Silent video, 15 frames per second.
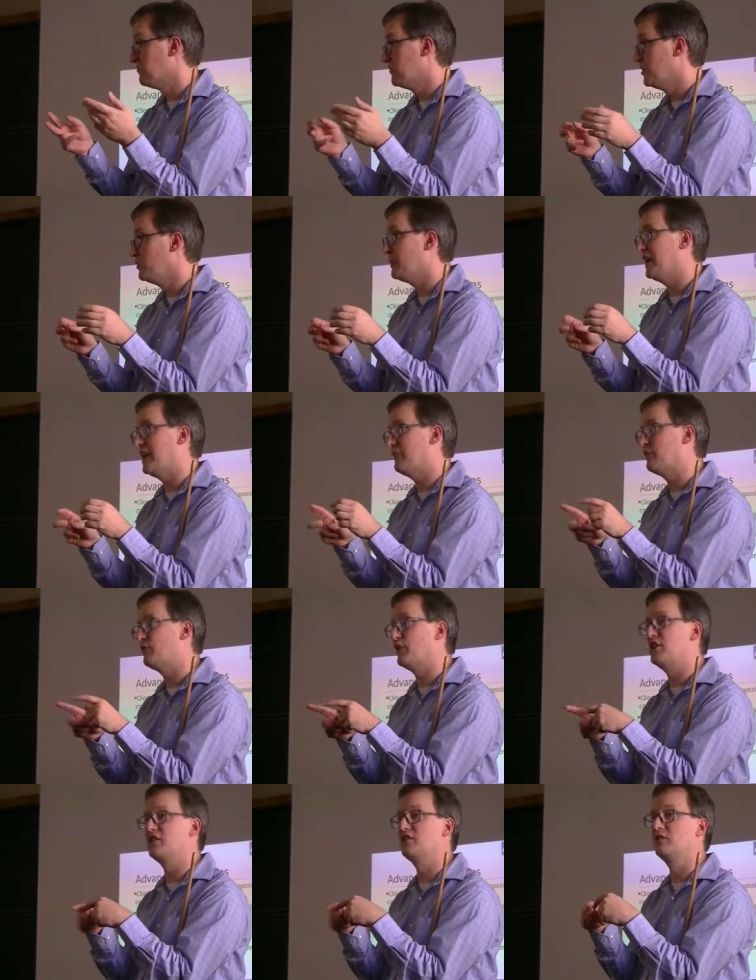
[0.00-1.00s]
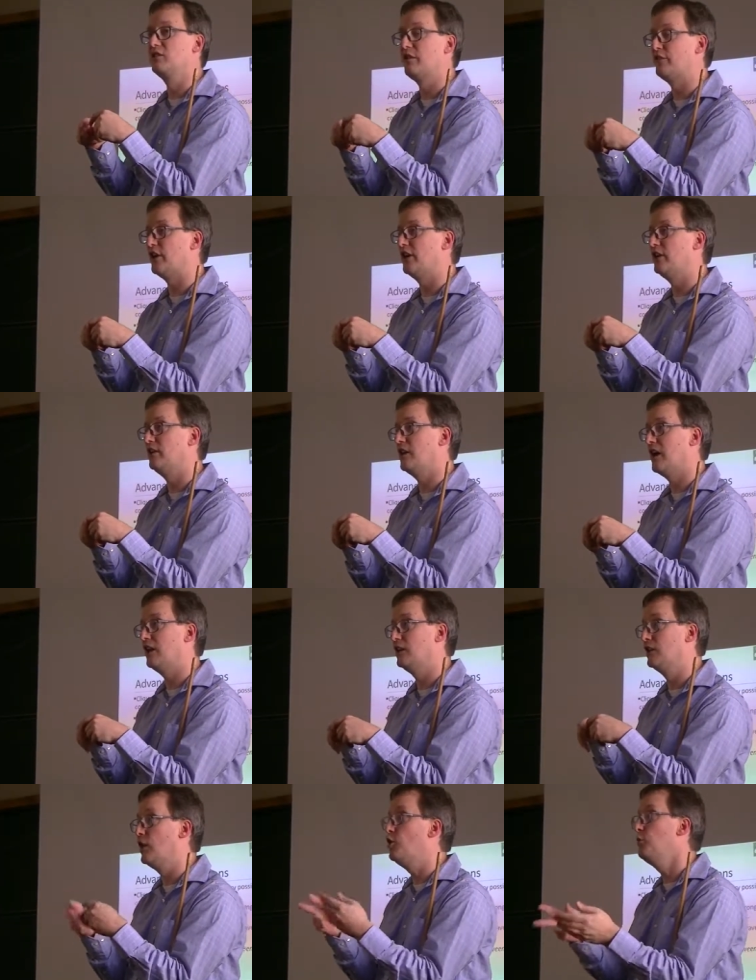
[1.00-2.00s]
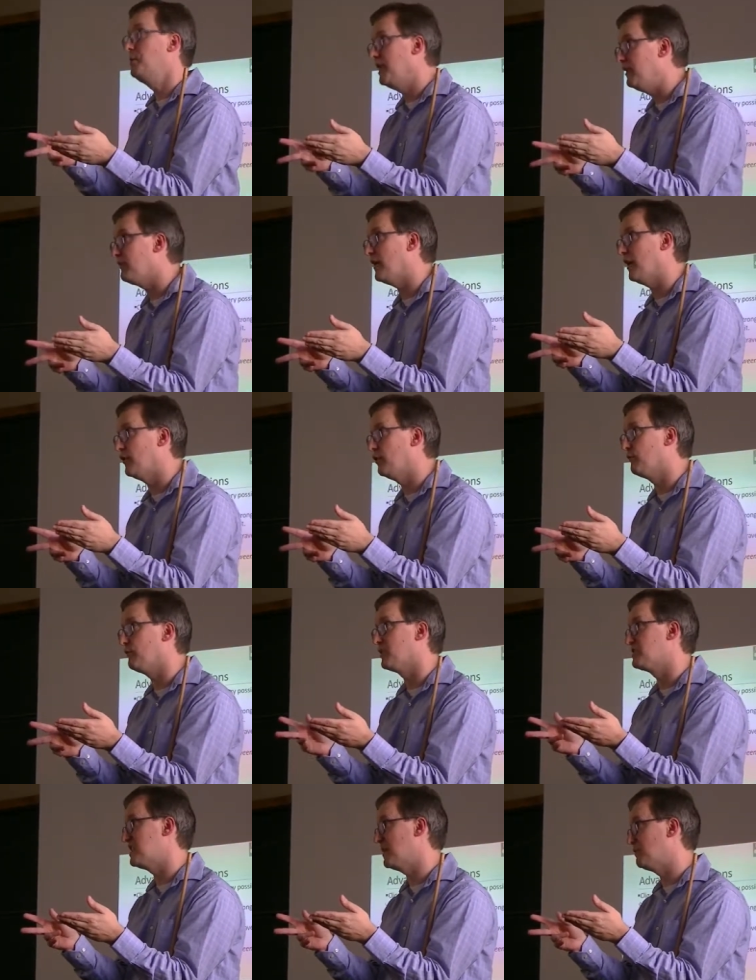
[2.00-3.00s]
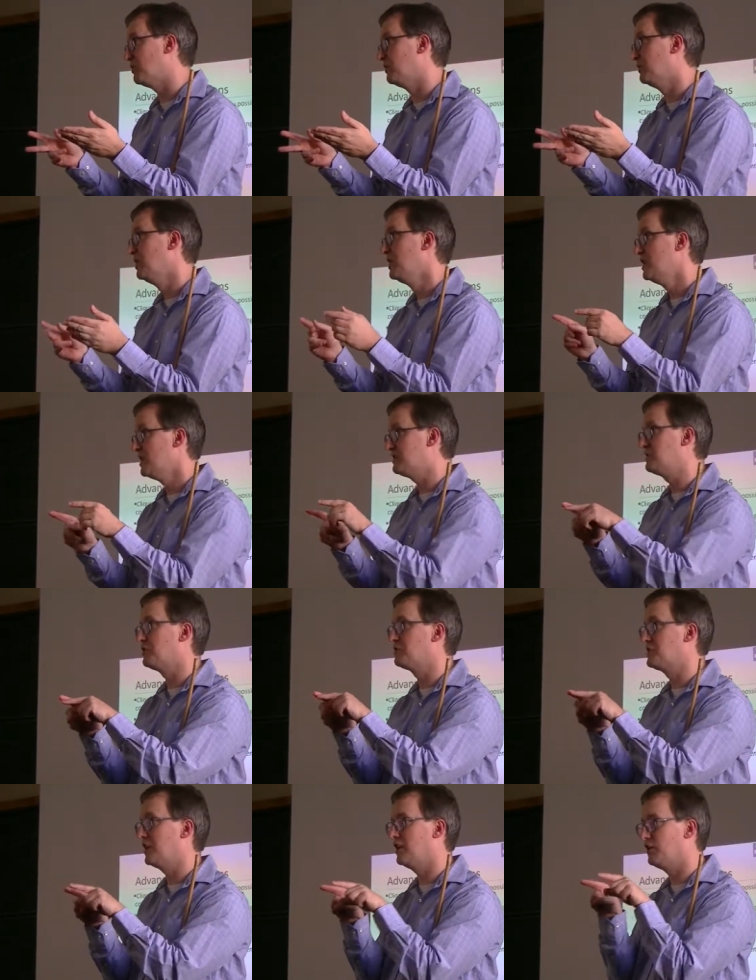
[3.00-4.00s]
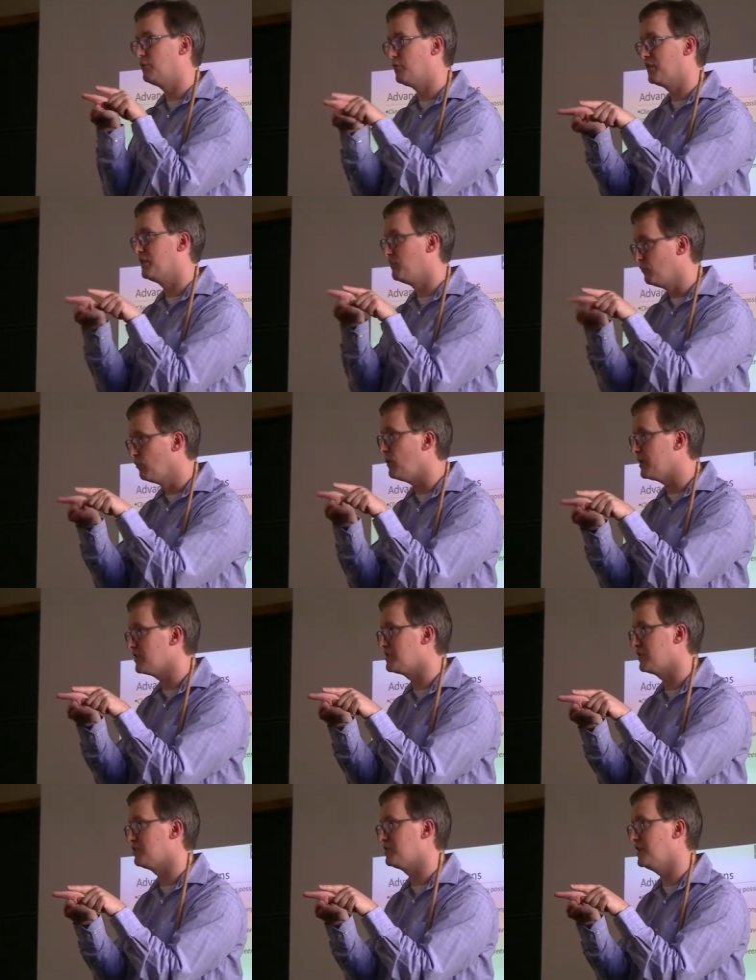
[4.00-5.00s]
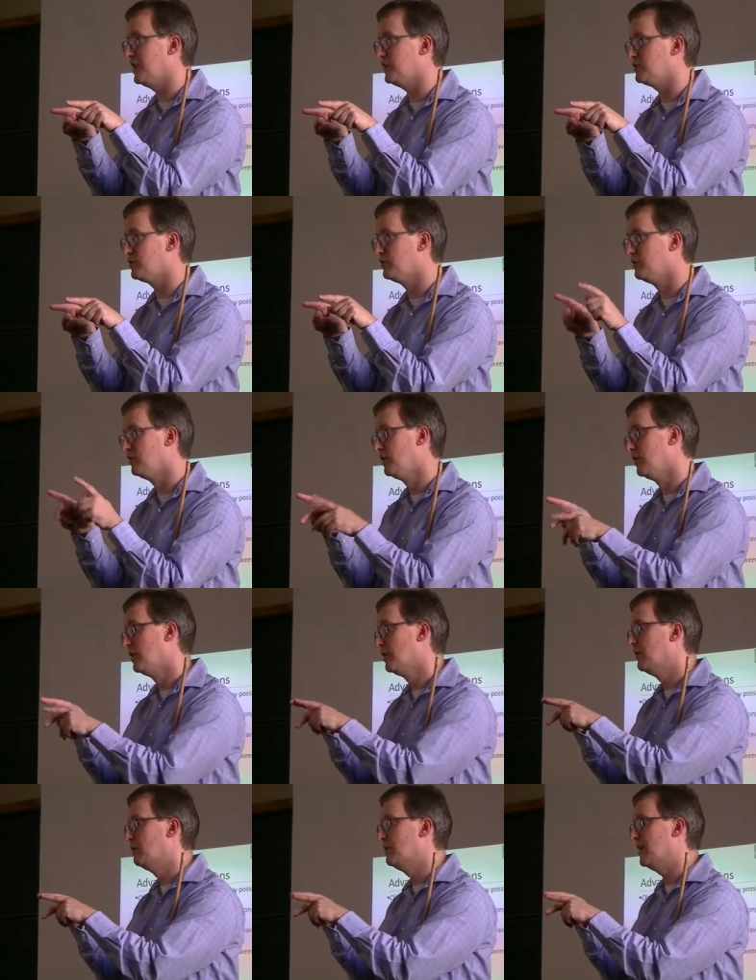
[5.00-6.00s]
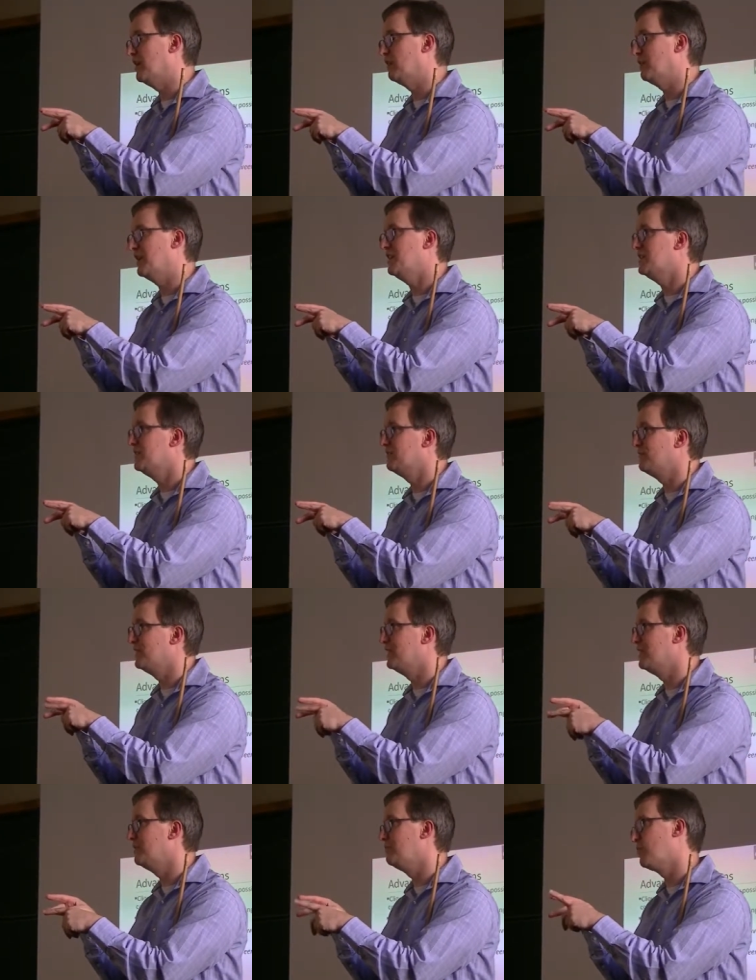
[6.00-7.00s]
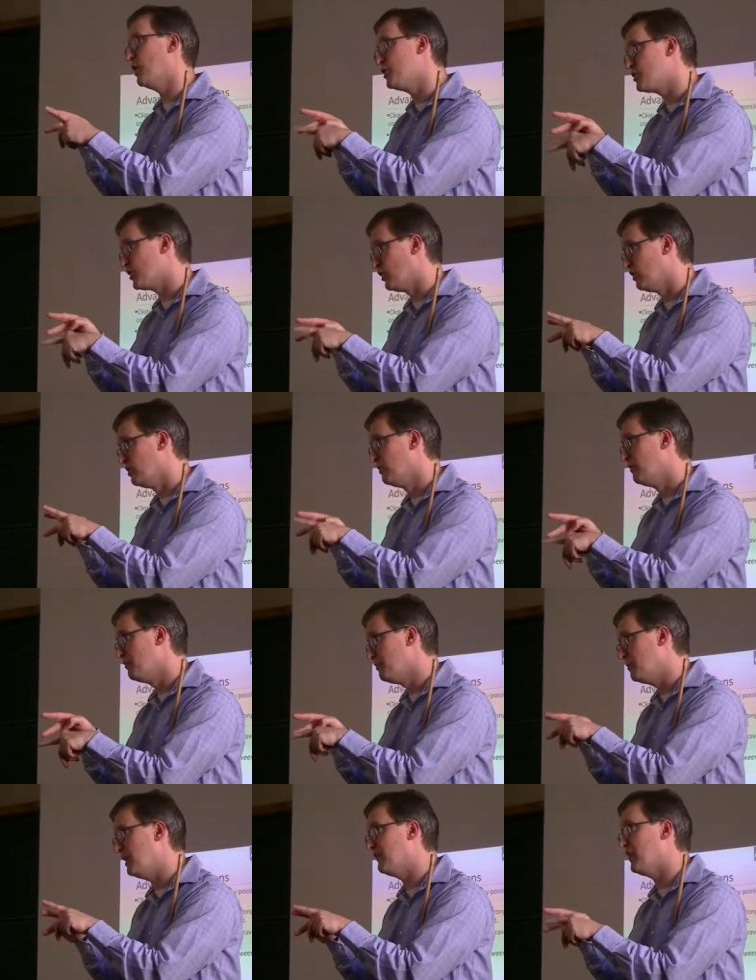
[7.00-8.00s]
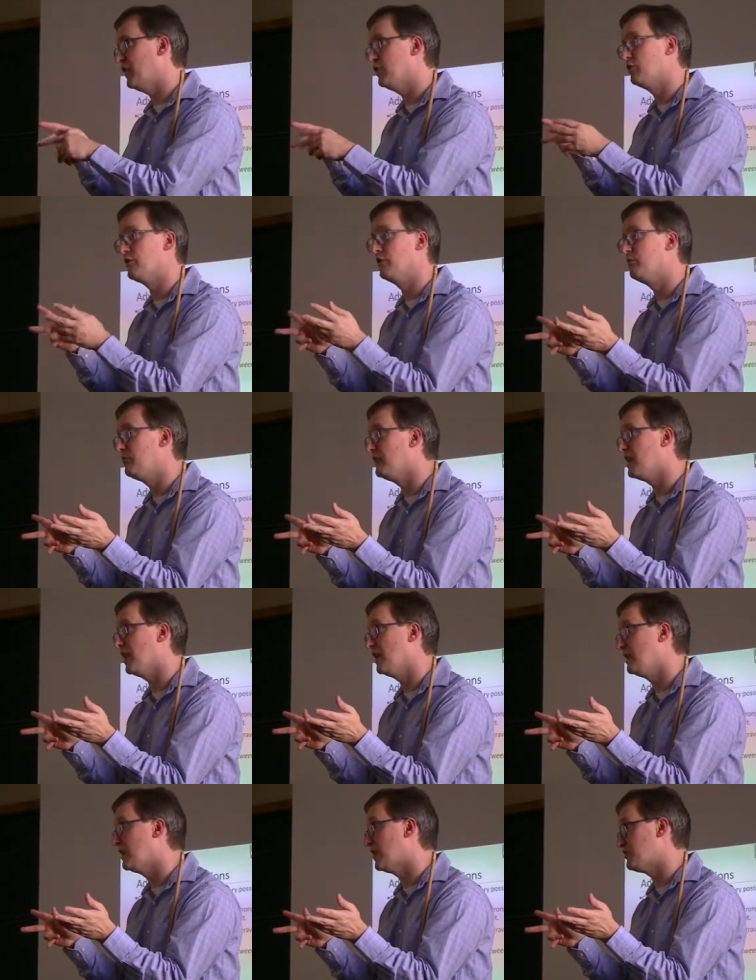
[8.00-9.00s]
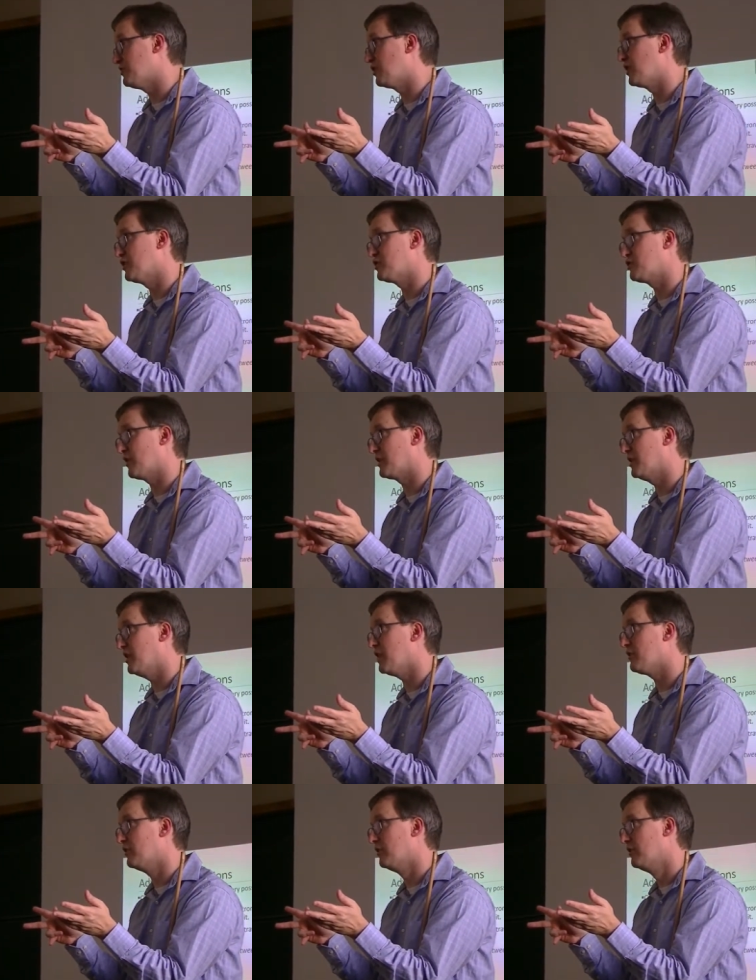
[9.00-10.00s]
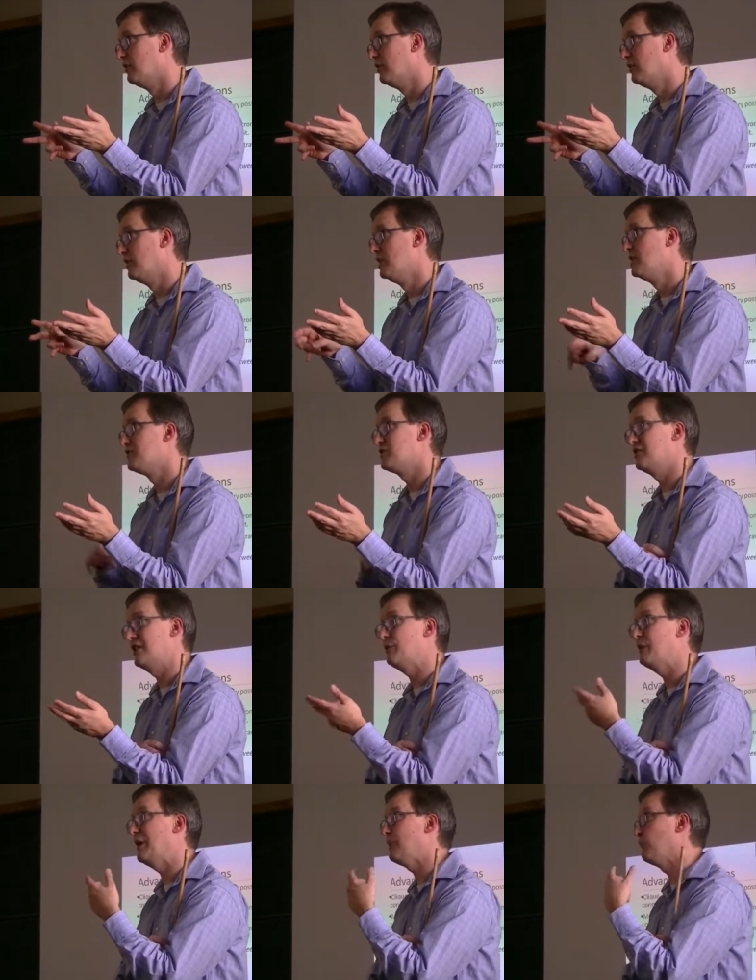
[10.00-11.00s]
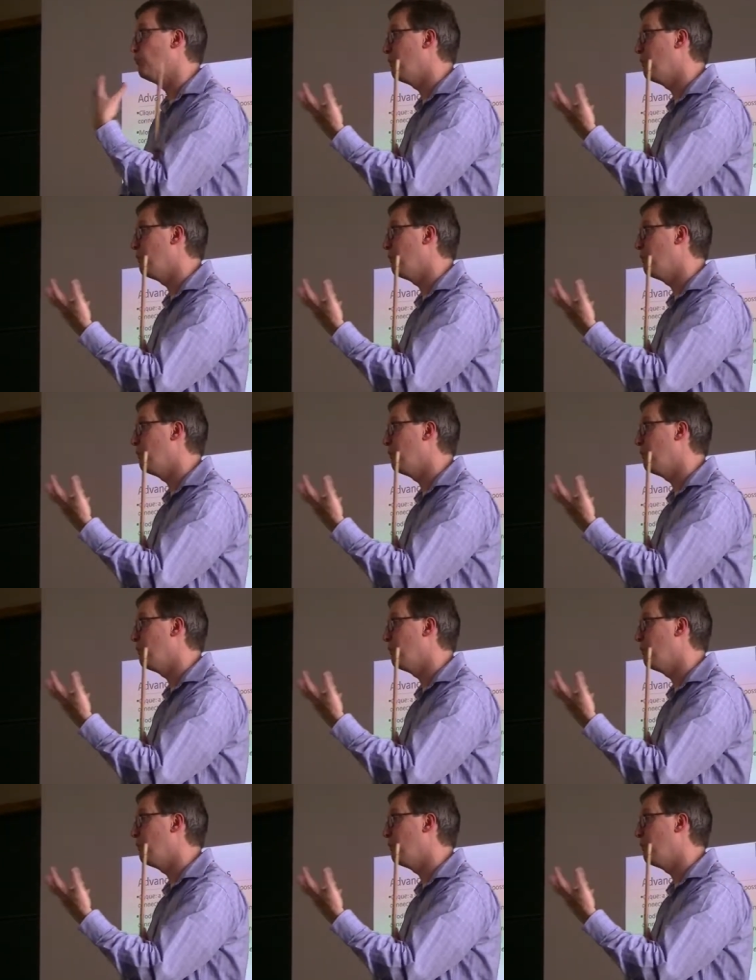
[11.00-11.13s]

You might have a very low p-value, for example, associated with one association, but a relatively marginal p-value that allows you to construct the other. So now we have